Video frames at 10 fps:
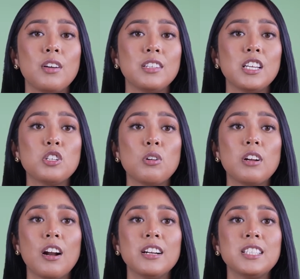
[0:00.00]
digital
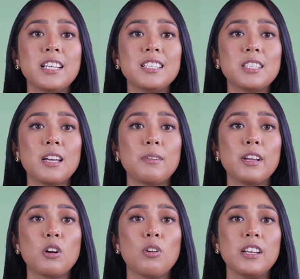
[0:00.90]
currencies like
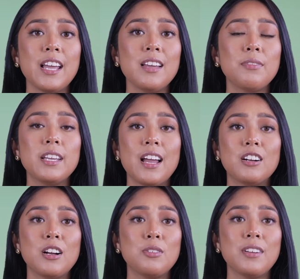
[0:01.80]
Bitcoin and
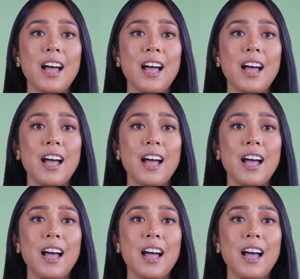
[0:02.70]
Monero